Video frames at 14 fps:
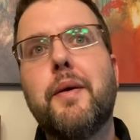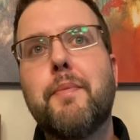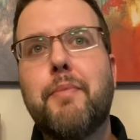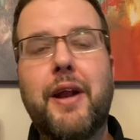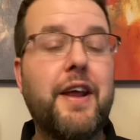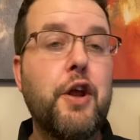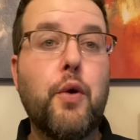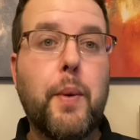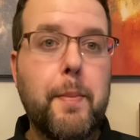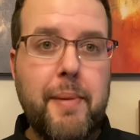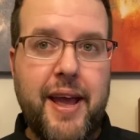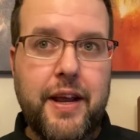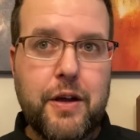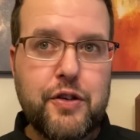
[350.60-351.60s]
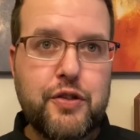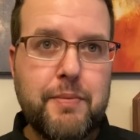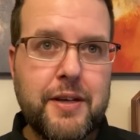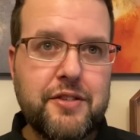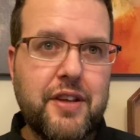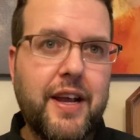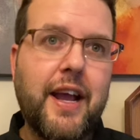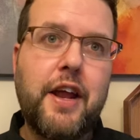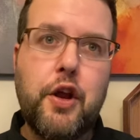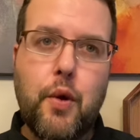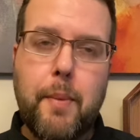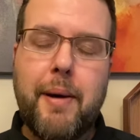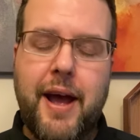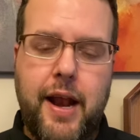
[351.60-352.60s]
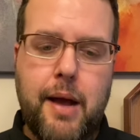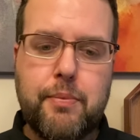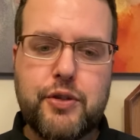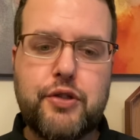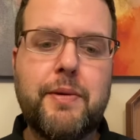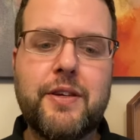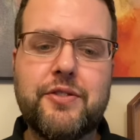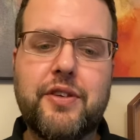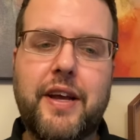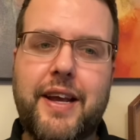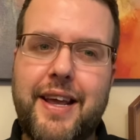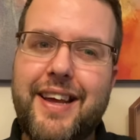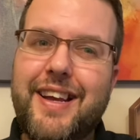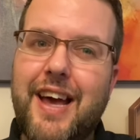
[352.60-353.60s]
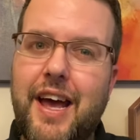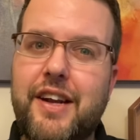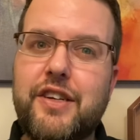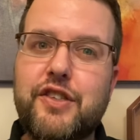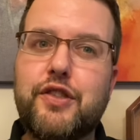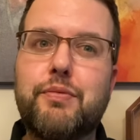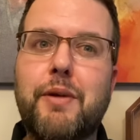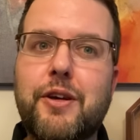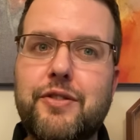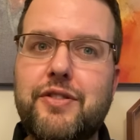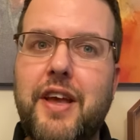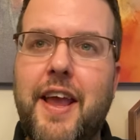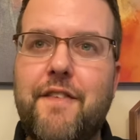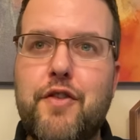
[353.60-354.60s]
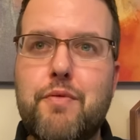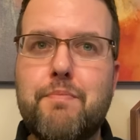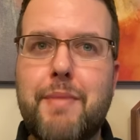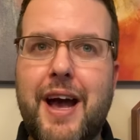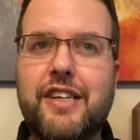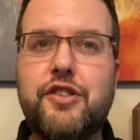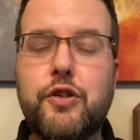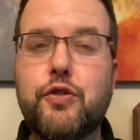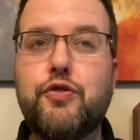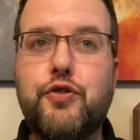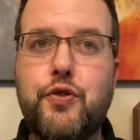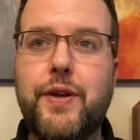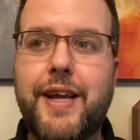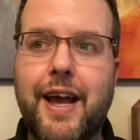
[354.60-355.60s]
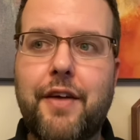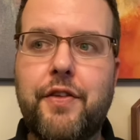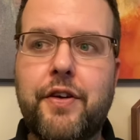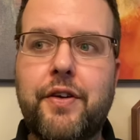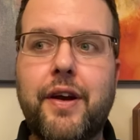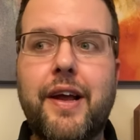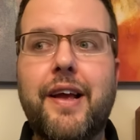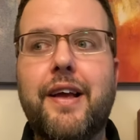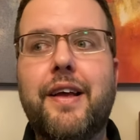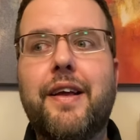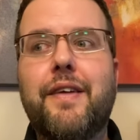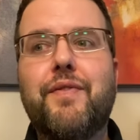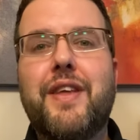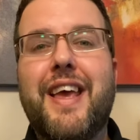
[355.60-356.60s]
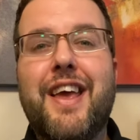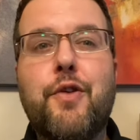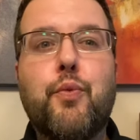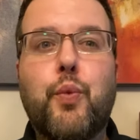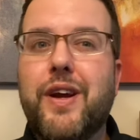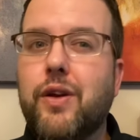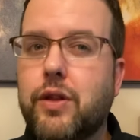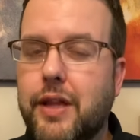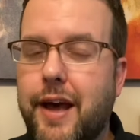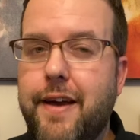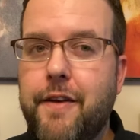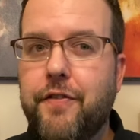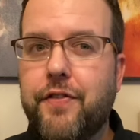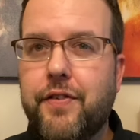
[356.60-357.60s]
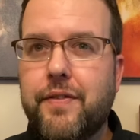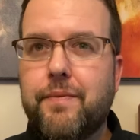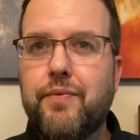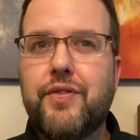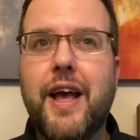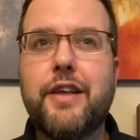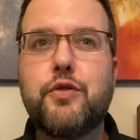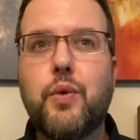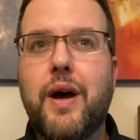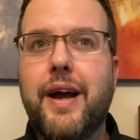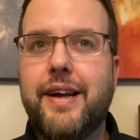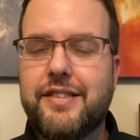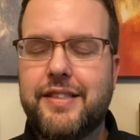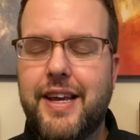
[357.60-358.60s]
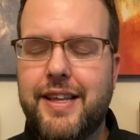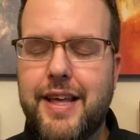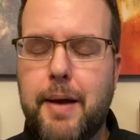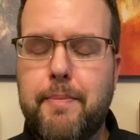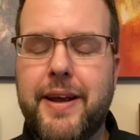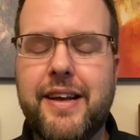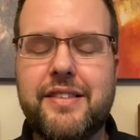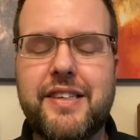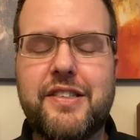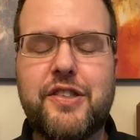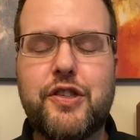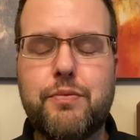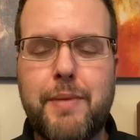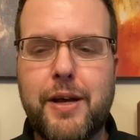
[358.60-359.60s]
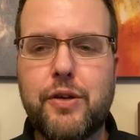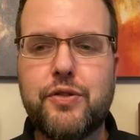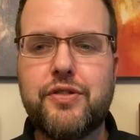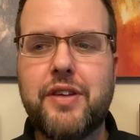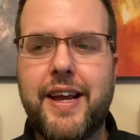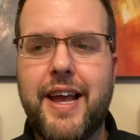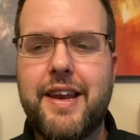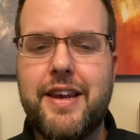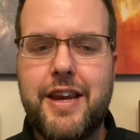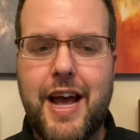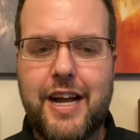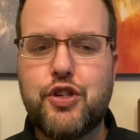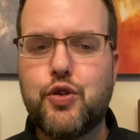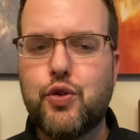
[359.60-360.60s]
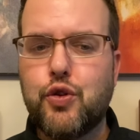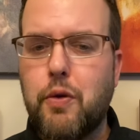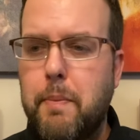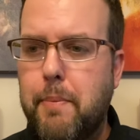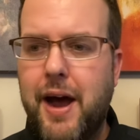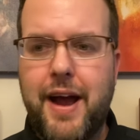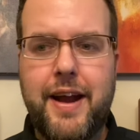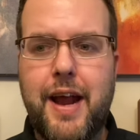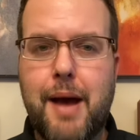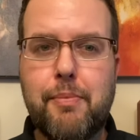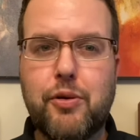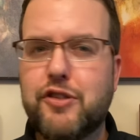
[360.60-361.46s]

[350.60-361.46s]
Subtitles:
But I know what mango smells like. I know what pineapple smells like. And it kind of just smells like if you mash those two together in real life. That's why I say that, because it smells like a natural pineapple.